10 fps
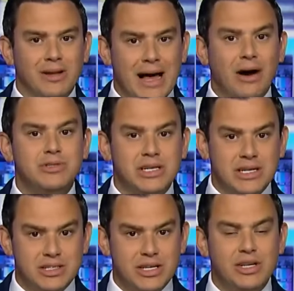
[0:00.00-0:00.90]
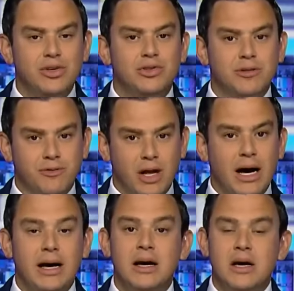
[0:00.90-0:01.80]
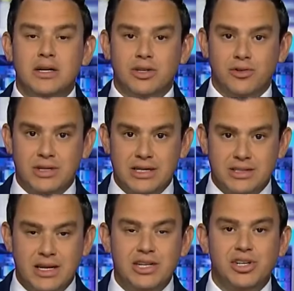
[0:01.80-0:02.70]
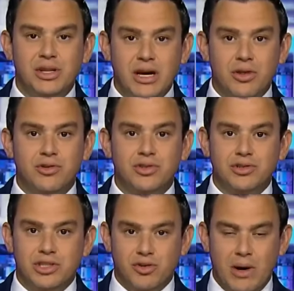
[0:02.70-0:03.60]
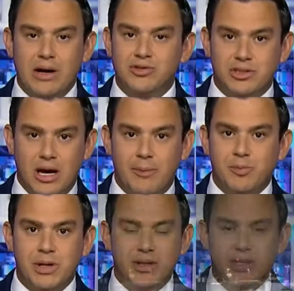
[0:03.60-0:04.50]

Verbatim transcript: allowed to continue to fly to their destination. The others are just ground stopped. But